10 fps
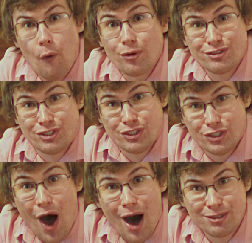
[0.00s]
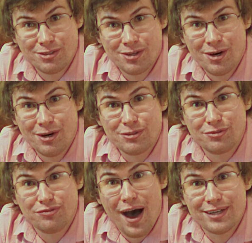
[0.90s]
was shocked to
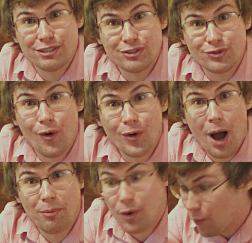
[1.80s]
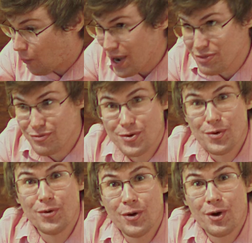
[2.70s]
find his doorknob go right
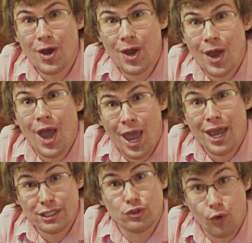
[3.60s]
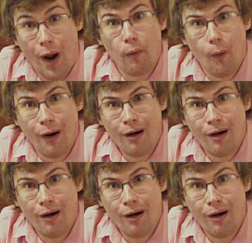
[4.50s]
through his drywall.